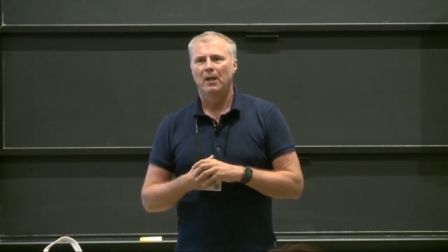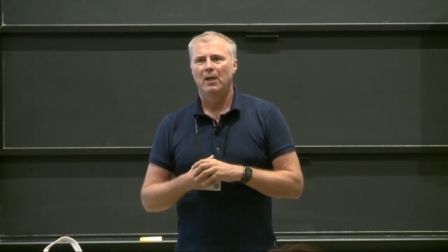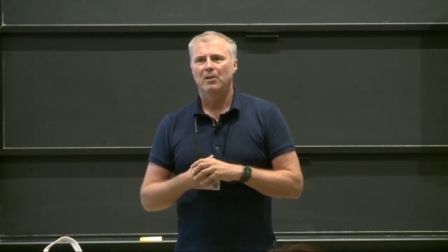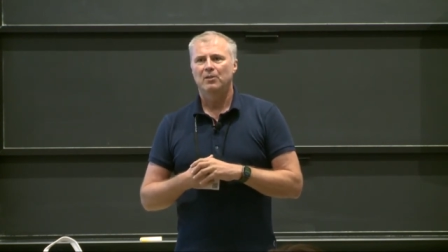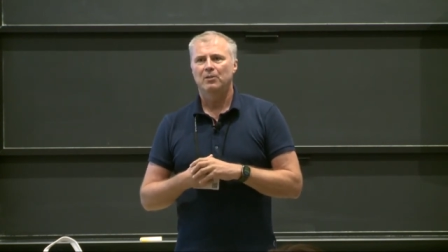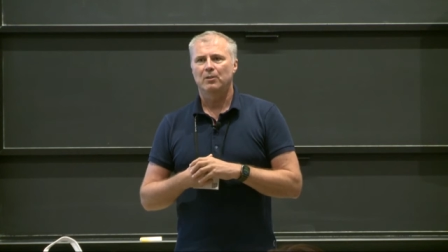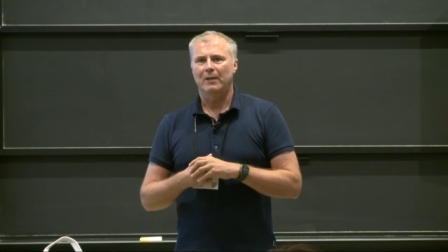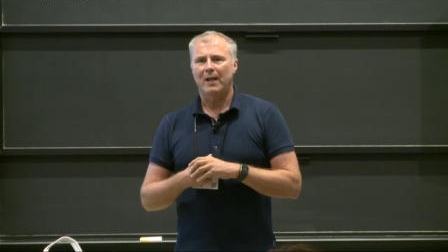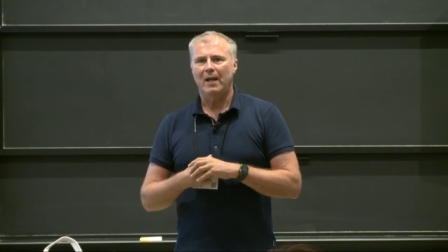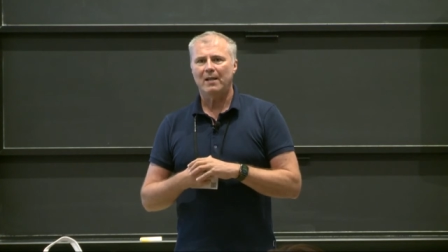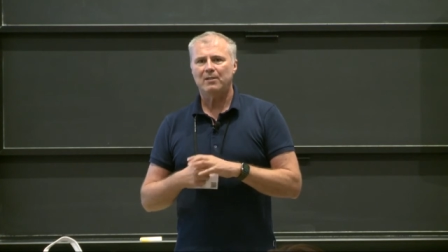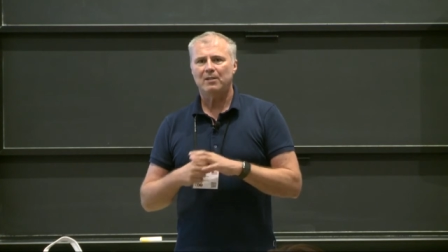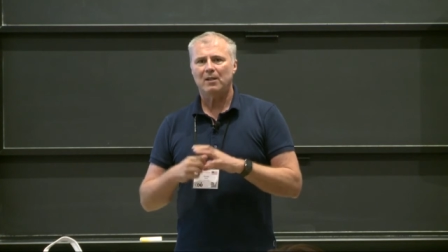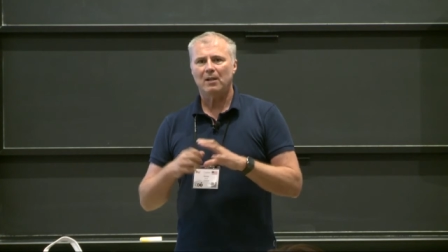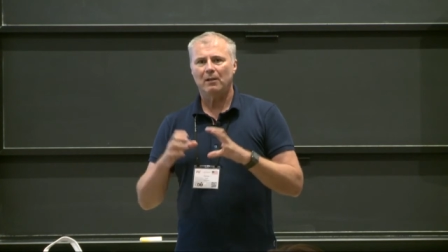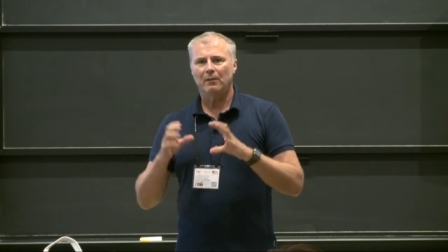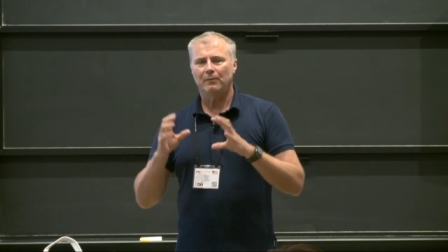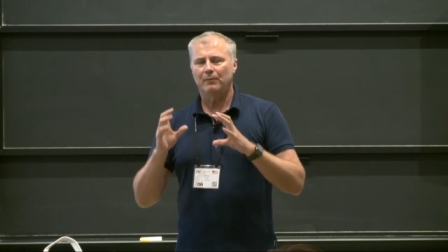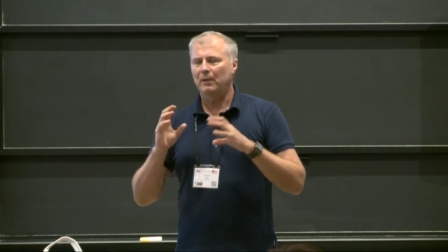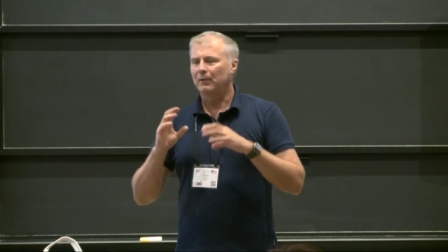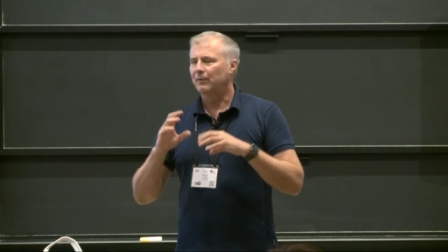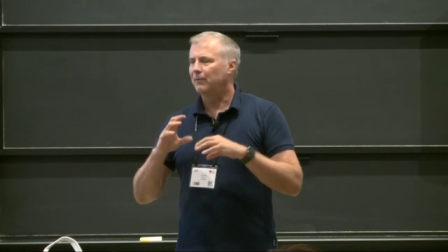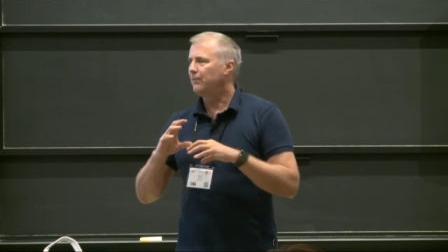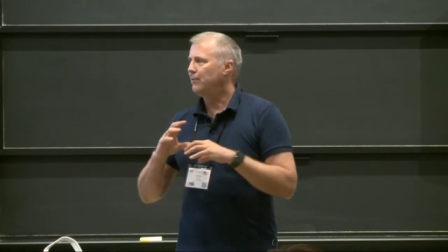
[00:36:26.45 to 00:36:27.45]
So that's kind
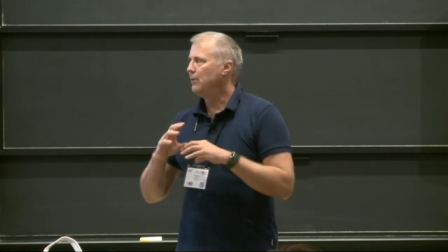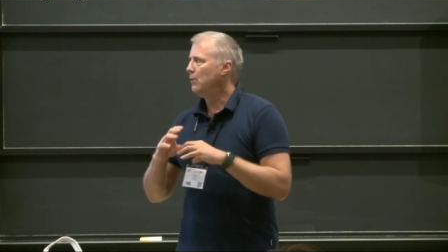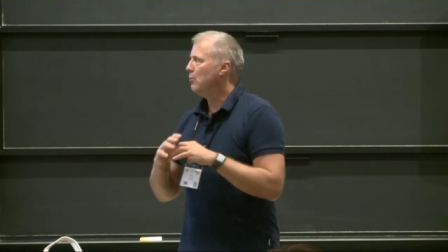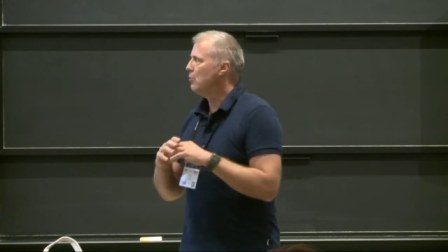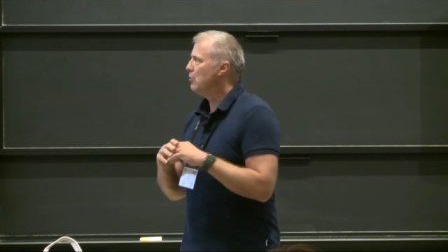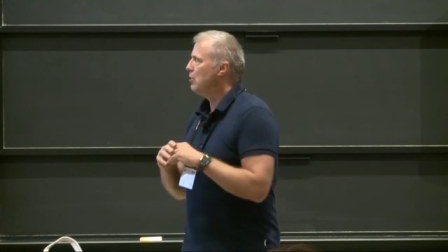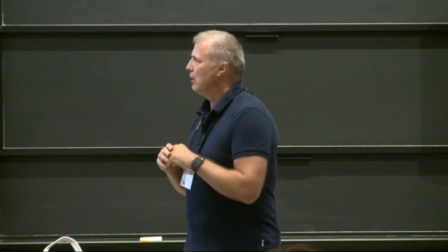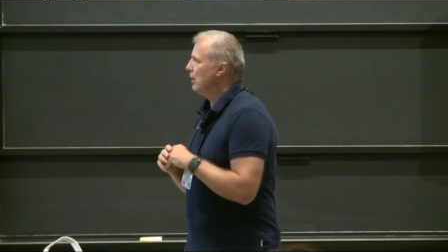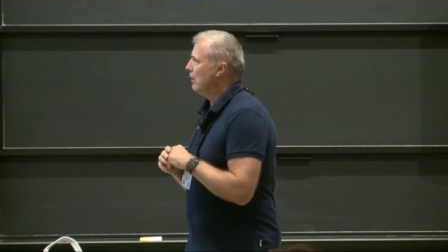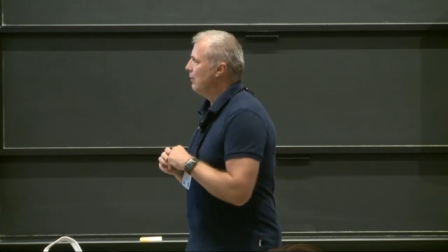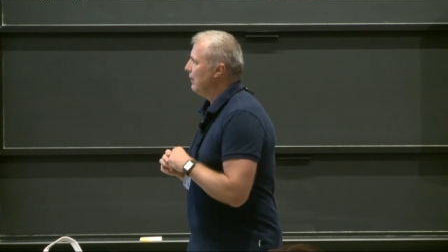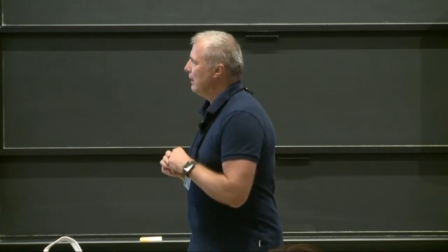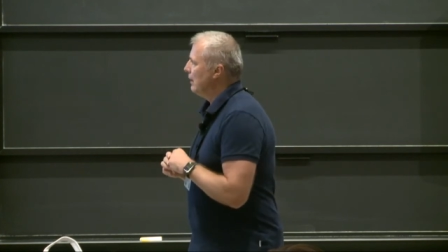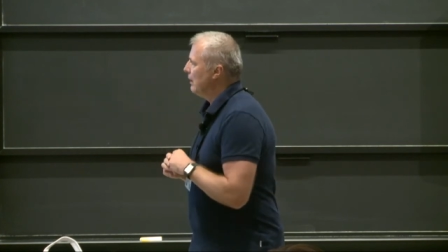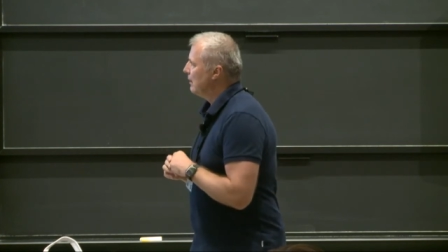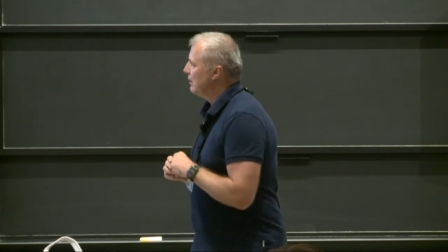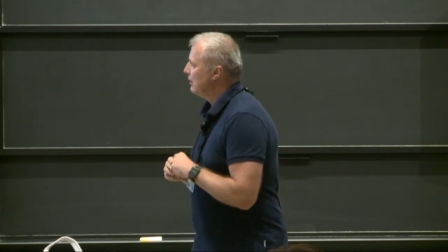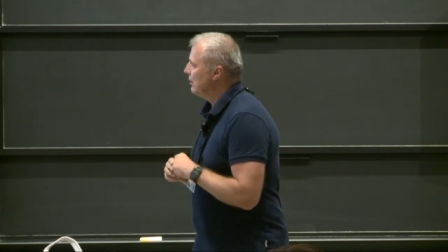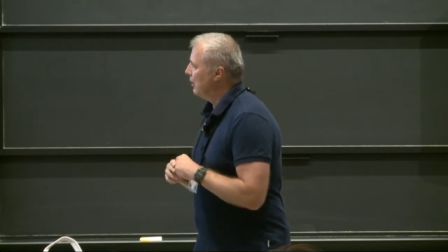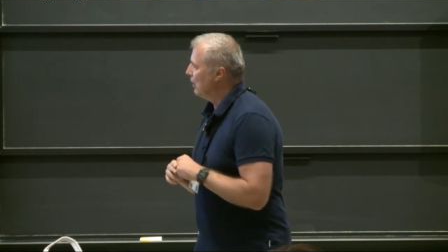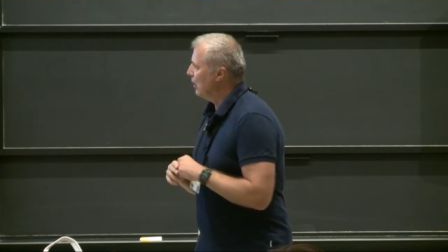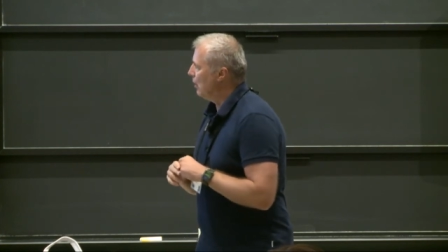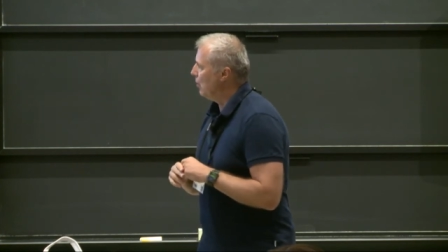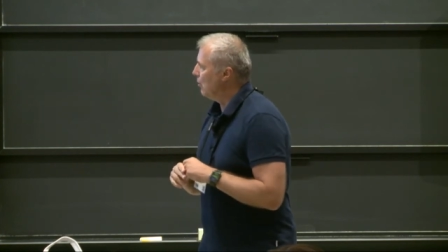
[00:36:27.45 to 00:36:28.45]
of the future of it.
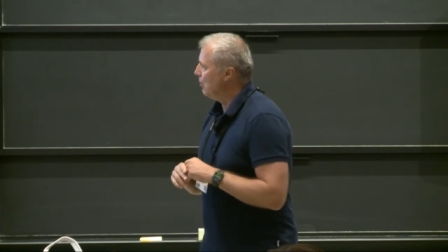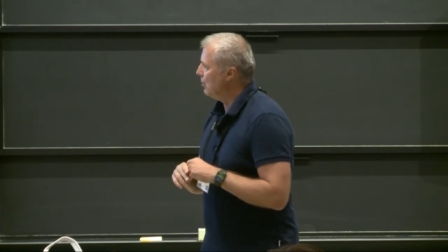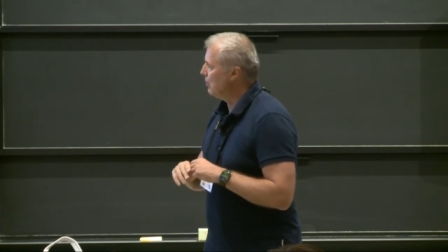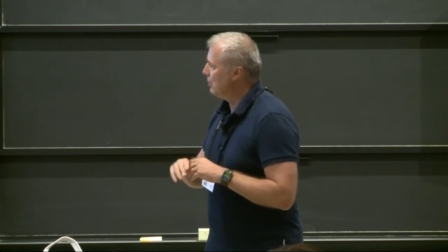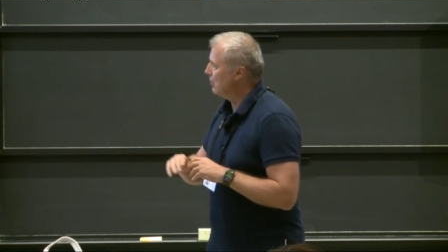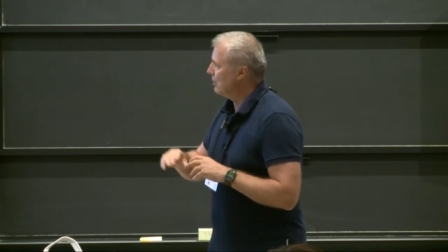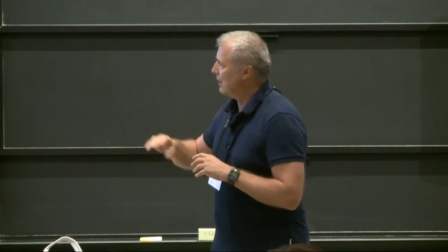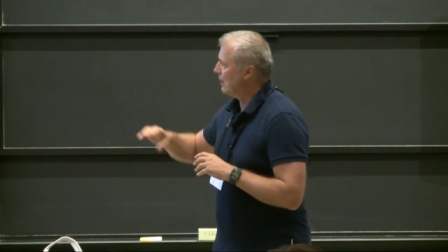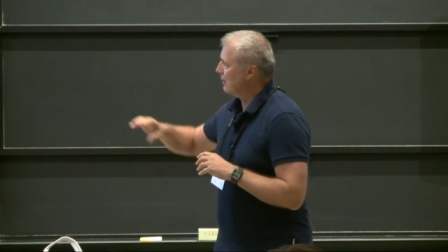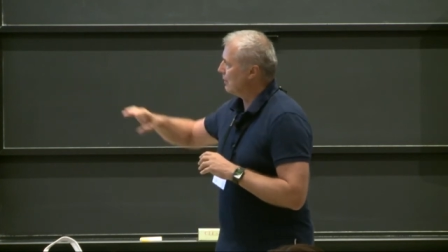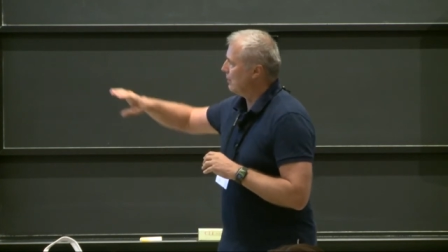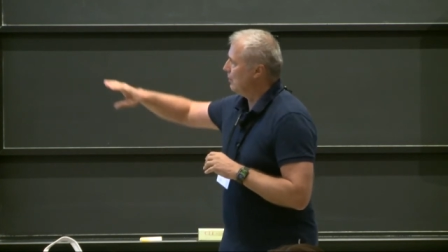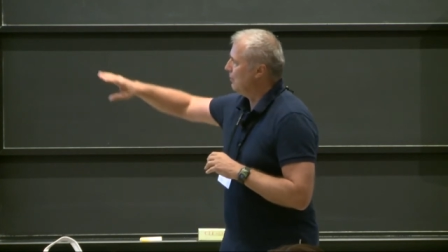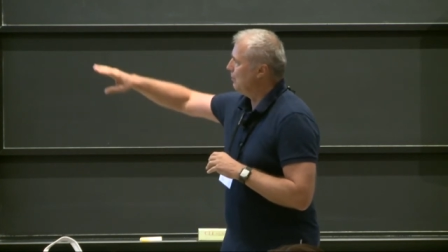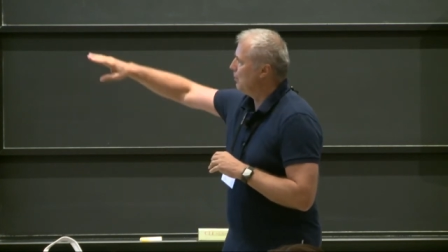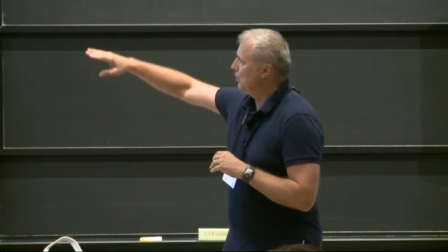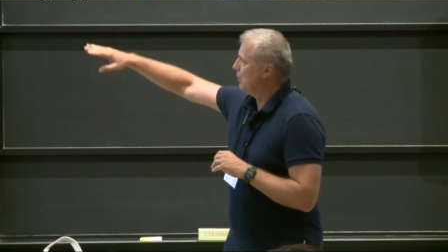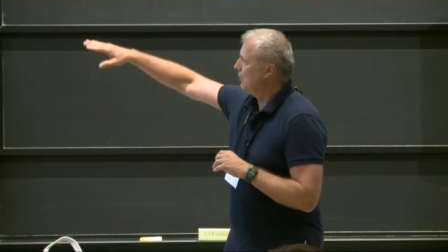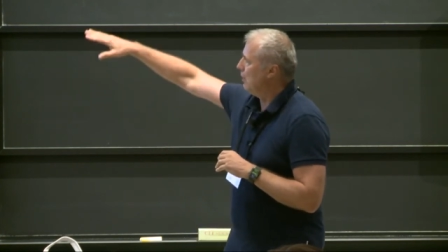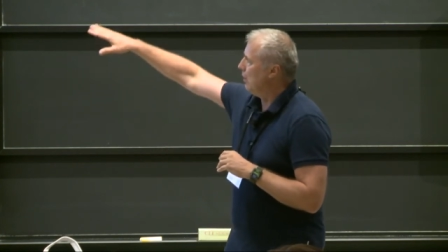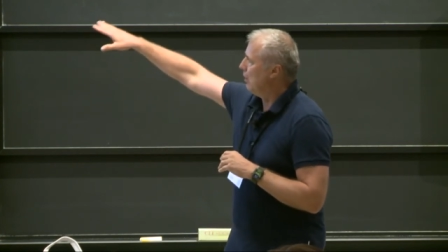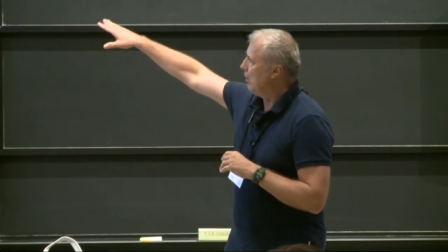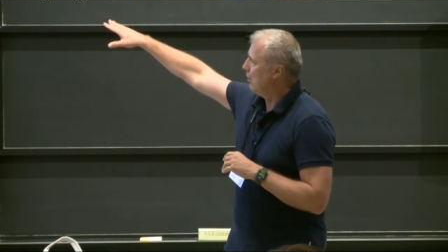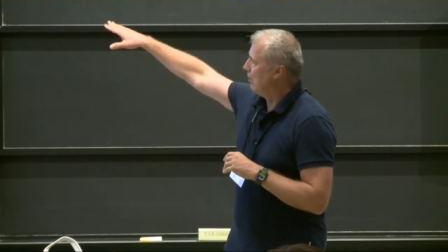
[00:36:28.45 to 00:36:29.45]
You
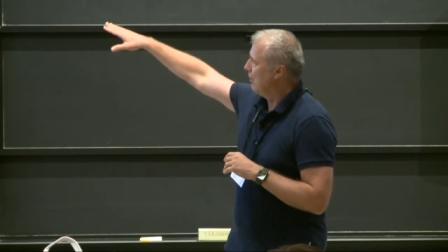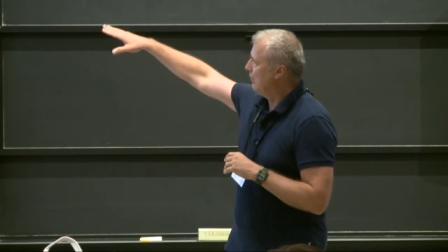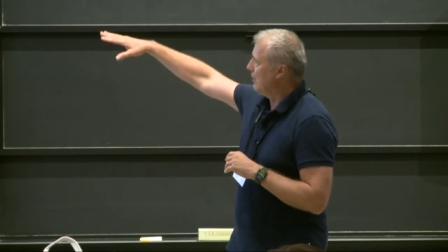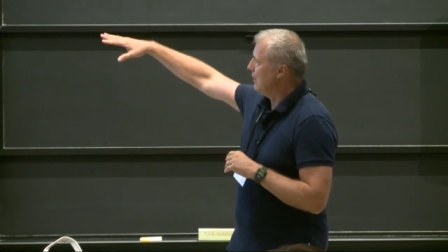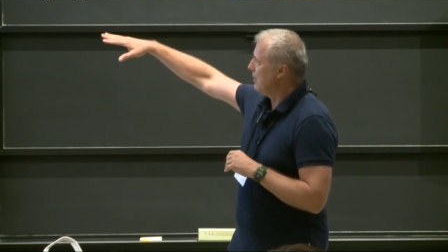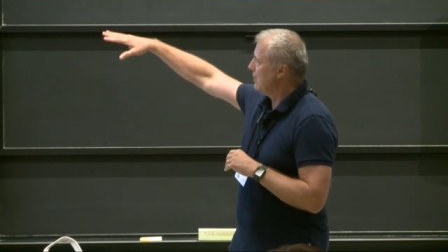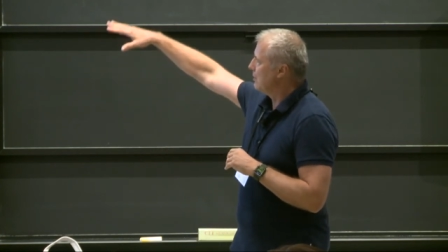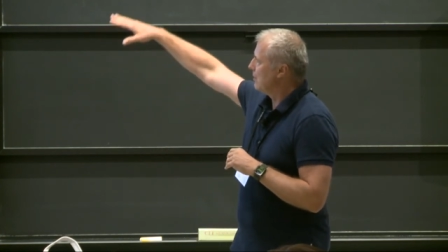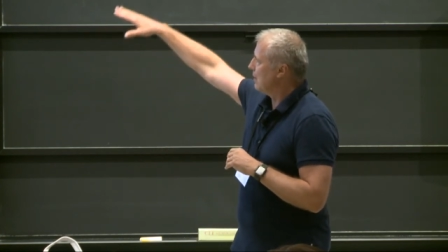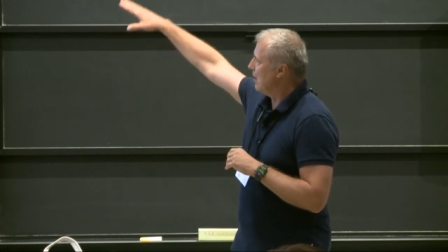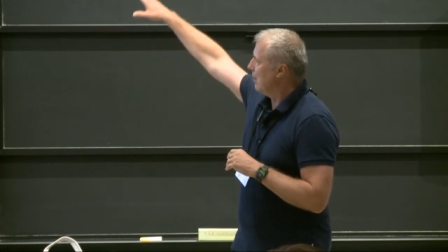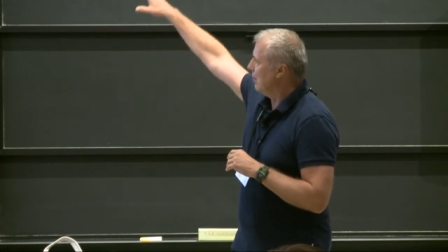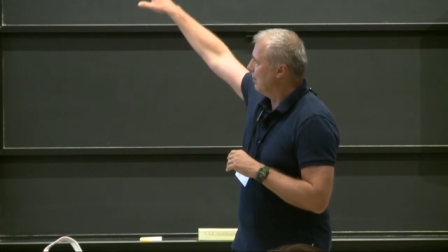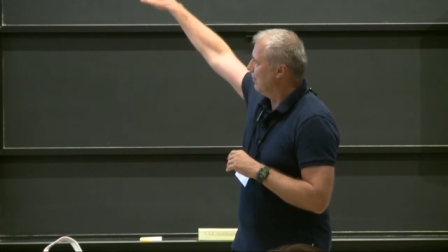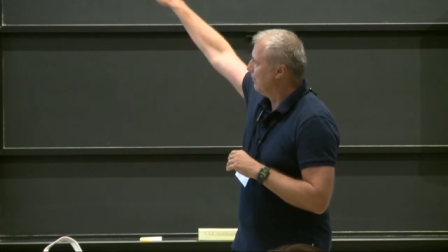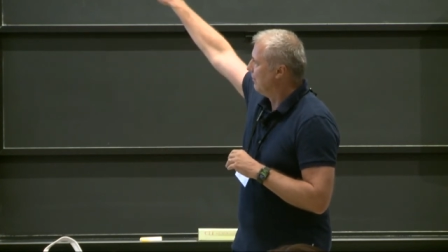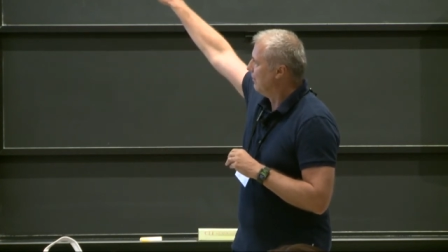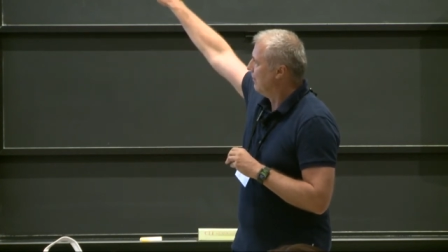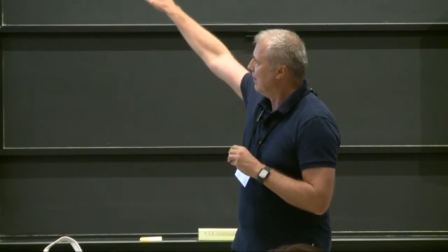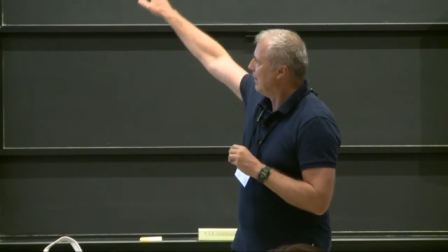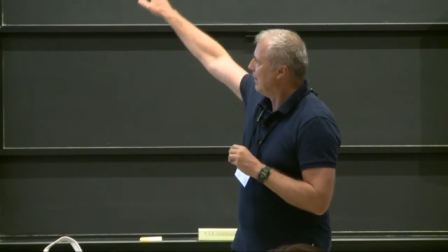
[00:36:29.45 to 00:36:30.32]
put all of these kind of